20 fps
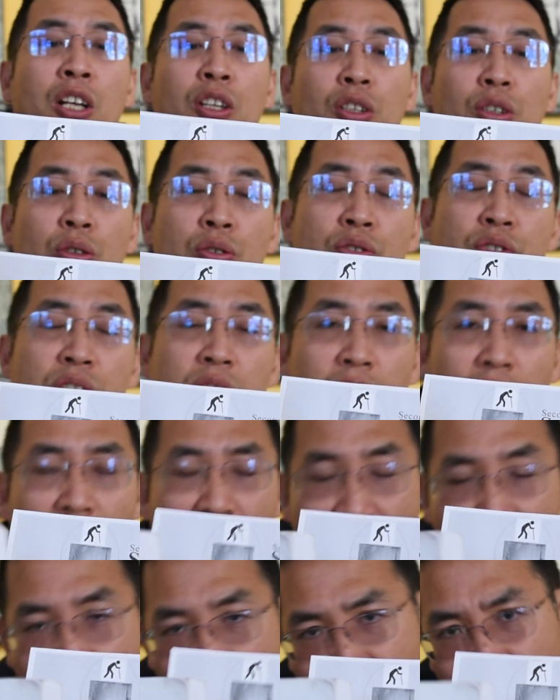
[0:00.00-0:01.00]
those
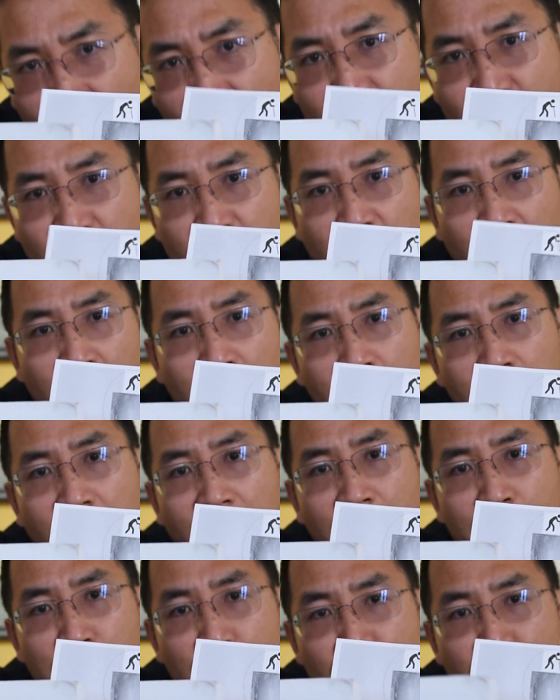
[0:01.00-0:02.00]
cases,
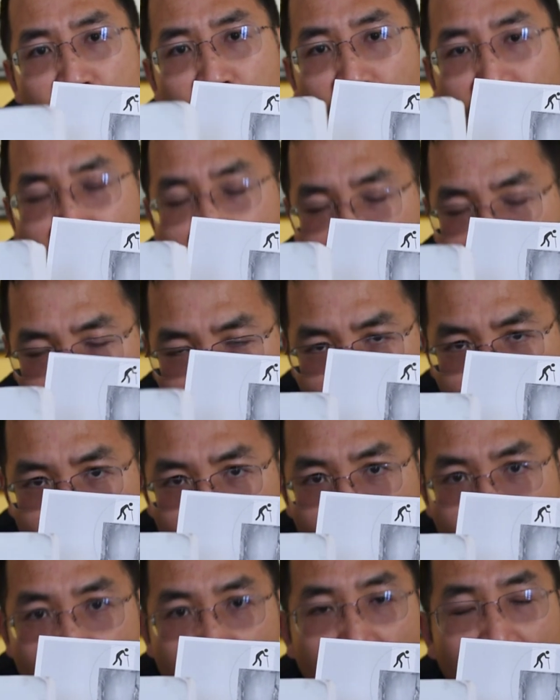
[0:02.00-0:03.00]
okay, most of the
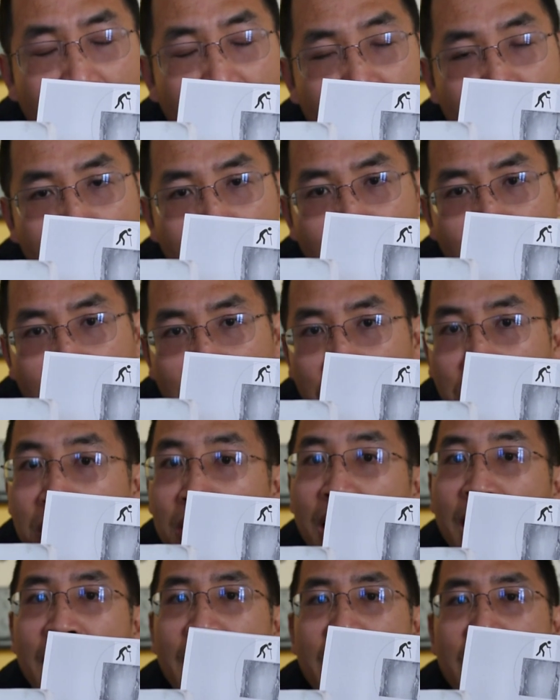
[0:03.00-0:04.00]
cases are
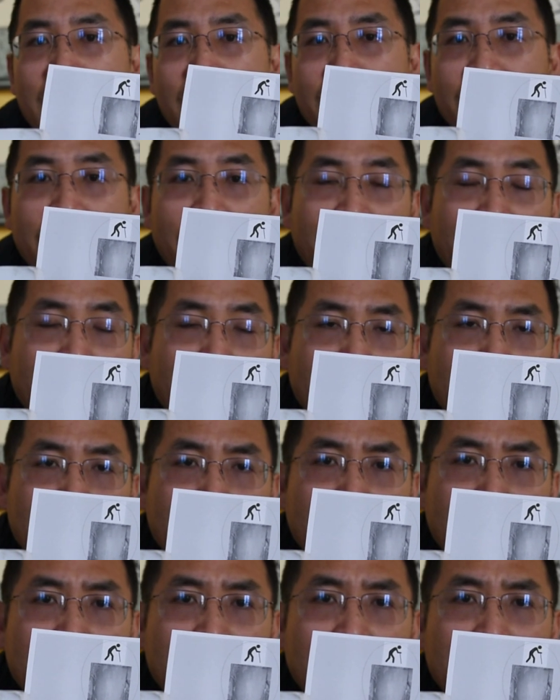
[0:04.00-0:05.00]
interviewed in
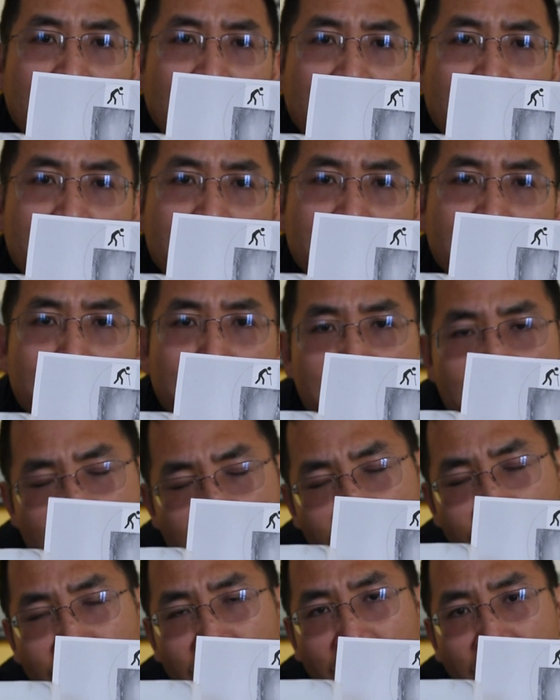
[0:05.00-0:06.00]
a
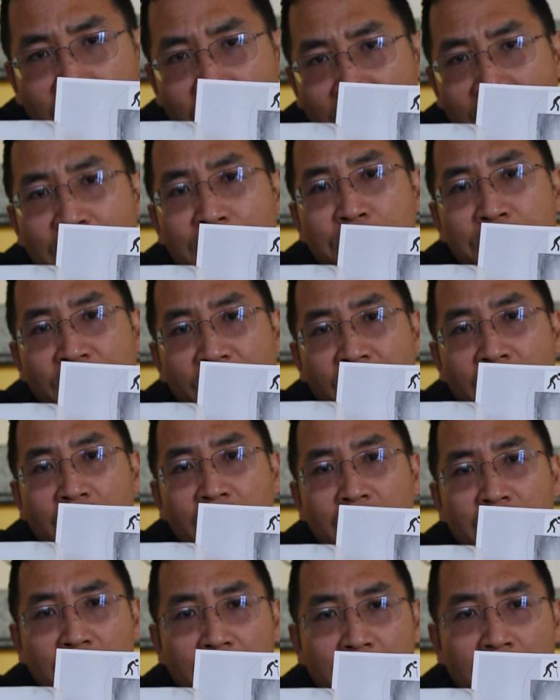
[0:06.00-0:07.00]
specific
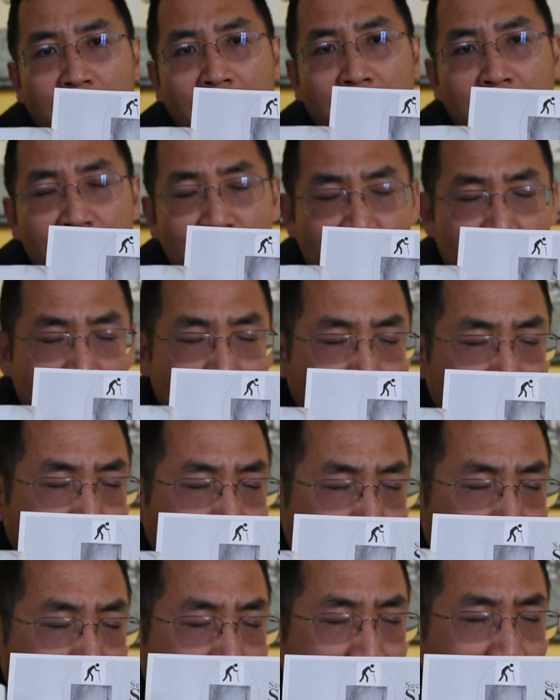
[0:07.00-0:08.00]
area. It's
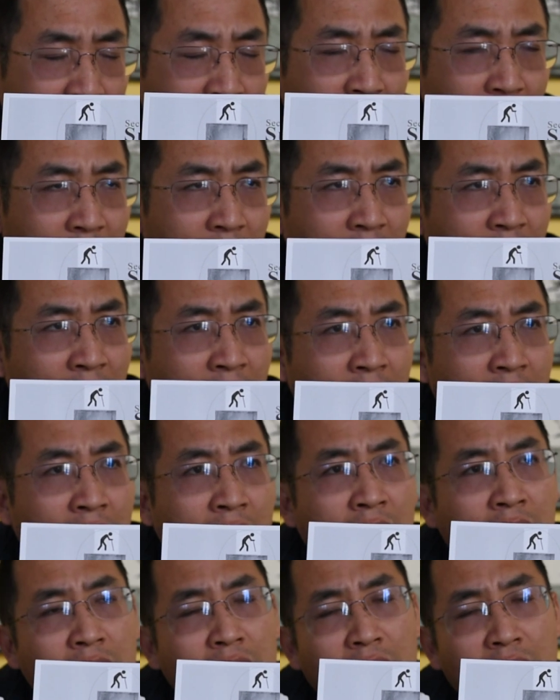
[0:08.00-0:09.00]
in
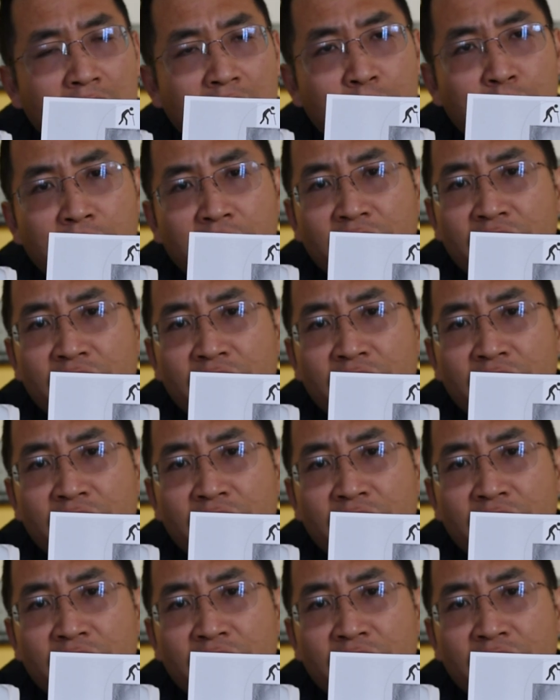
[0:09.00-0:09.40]
the